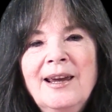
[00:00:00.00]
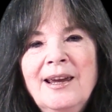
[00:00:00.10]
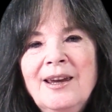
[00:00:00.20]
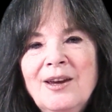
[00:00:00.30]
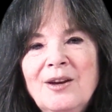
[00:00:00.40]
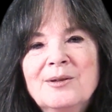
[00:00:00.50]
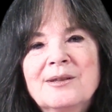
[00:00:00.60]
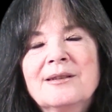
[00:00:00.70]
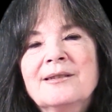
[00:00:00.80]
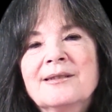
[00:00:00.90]
he
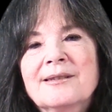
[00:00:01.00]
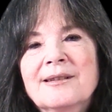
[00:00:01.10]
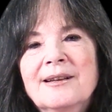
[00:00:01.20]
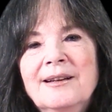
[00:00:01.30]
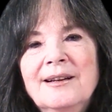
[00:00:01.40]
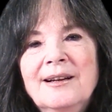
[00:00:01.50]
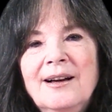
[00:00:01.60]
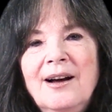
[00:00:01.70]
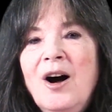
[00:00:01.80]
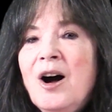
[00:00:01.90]
uses,
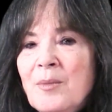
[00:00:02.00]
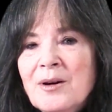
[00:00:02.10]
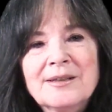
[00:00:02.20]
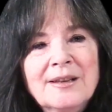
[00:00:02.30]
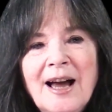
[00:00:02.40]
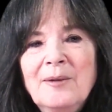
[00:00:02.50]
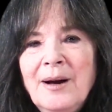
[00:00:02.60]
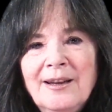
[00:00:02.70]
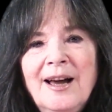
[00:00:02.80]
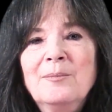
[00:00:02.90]
almost line
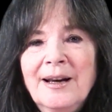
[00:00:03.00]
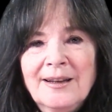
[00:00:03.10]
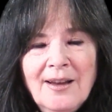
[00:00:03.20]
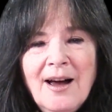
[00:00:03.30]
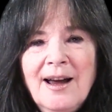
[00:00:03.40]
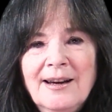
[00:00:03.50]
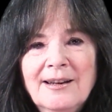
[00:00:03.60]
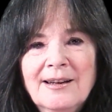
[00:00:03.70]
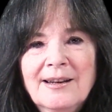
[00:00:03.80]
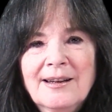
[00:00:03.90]
by line by
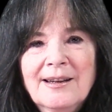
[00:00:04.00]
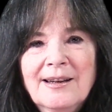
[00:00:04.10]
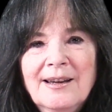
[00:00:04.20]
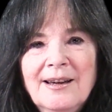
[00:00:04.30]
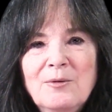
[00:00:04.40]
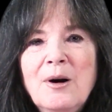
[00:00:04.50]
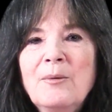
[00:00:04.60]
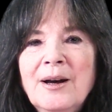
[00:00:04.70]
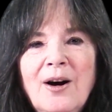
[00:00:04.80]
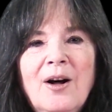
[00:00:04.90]
line, what
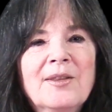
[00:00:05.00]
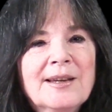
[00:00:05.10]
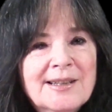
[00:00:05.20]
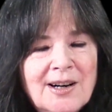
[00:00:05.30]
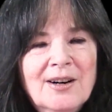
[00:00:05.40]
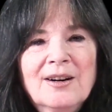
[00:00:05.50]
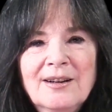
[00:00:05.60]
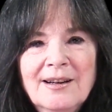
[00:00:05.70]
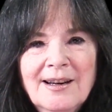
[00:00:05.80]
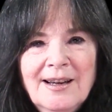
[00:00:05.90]
we call the
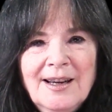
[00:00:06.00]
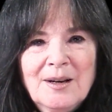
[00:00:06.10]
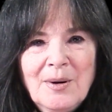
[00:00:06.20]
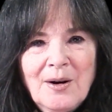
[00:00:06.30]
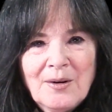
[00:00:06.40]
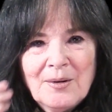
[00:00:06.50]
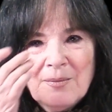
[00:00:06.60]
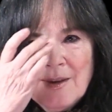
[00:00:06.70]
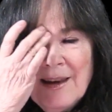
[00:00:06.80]
turn in a poem.